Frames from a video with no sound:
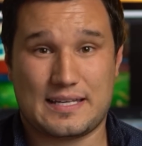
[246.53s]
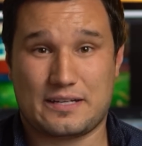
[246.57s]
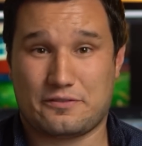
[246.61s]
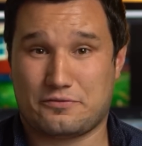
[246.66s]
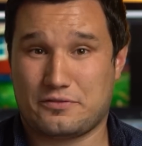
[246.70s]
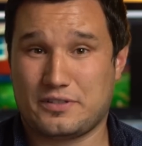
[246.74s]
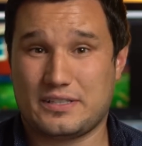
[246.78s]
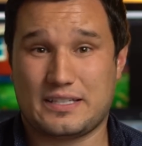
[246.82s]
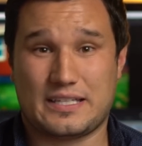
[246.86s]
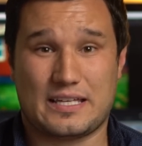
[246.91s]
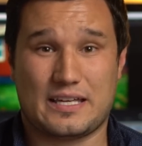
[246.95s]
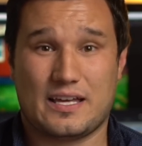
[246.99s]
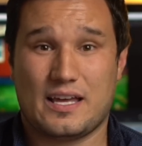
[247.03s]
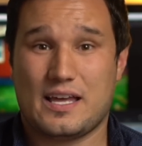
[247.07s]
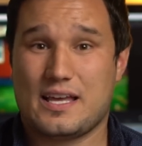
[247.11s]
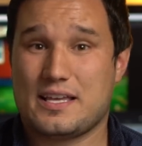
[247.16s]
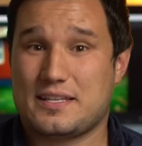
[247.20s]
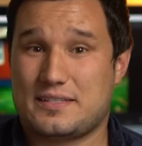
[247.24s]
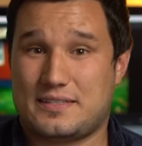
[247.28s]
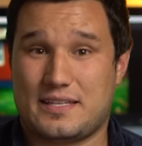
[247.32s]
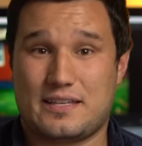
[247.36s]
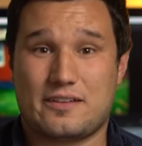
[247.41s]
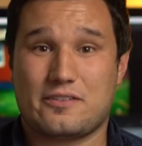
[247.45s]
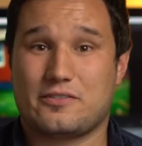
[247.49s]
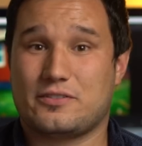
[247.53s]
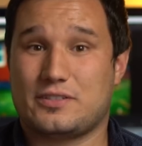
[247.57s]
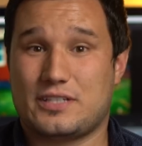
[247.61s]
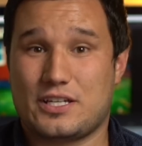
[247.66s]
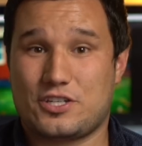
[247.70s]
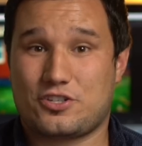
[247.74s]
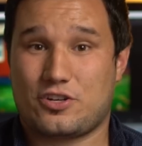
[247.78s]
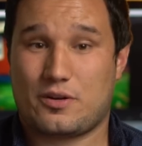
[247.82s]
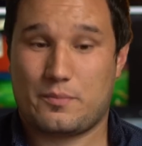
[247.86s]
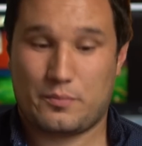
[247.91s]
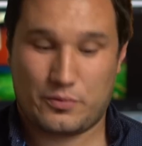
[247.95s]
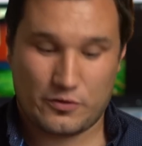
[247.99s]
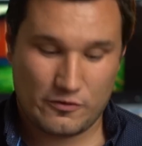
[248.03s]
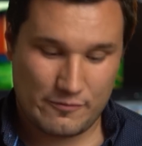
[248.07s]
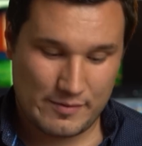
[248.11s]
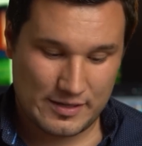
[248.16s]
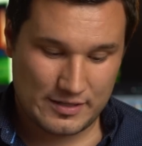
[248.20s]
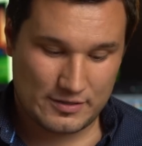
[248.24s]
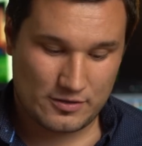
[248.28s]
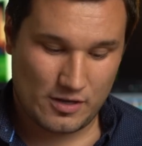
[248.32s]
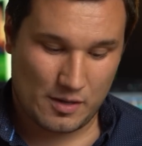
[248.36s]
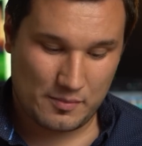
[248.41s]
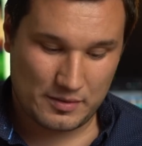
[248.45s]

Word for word: They really single digit improvements.